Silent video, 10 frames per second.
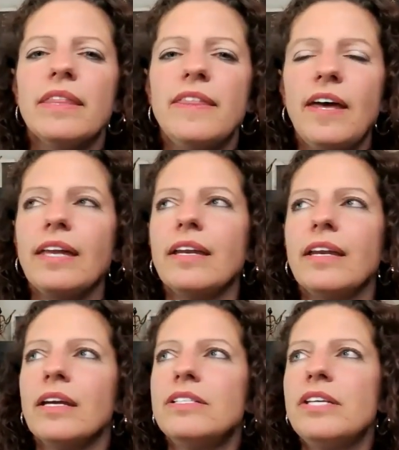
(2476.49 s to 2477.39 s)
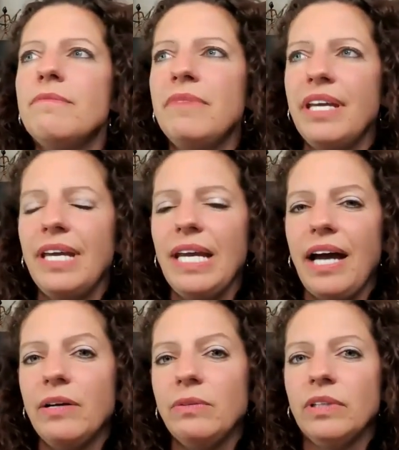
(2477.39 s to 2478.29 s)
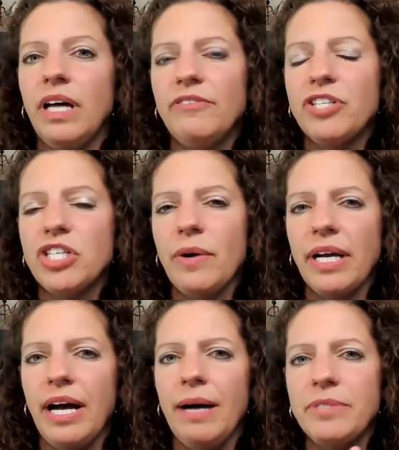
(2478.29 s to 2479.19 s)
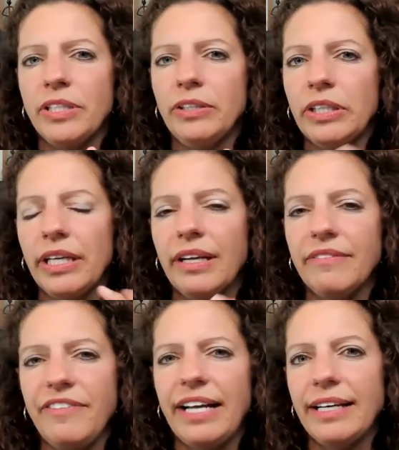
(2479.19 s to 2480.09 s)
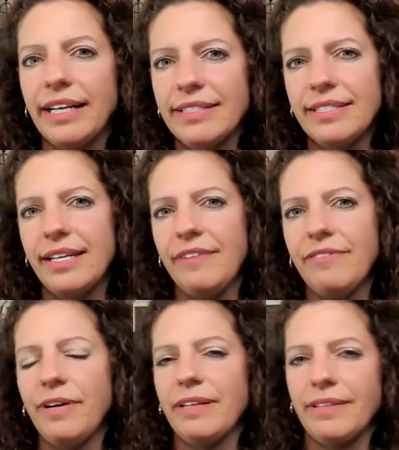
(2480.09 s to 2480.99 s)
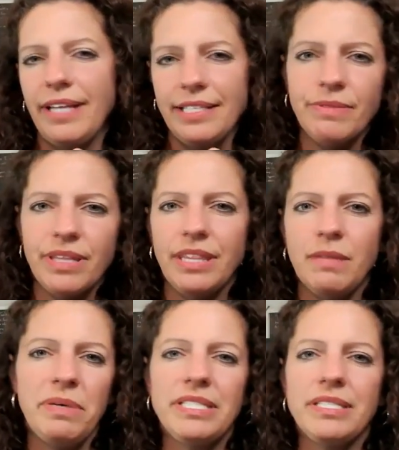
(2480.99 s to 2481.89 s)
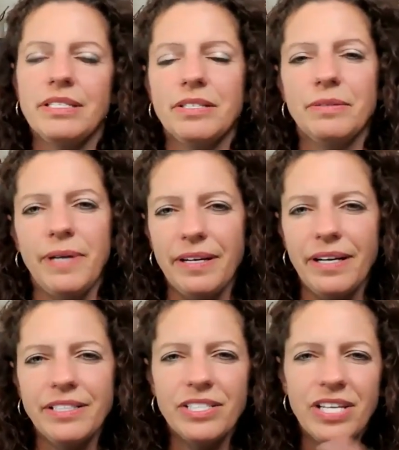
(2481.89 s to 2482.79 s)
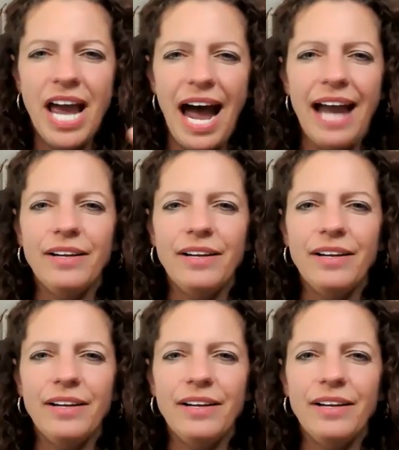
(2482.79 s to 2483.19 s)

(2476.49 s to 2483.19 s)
that to me i don't love showing up to looking at finance stuff whether that's within the business or whether it just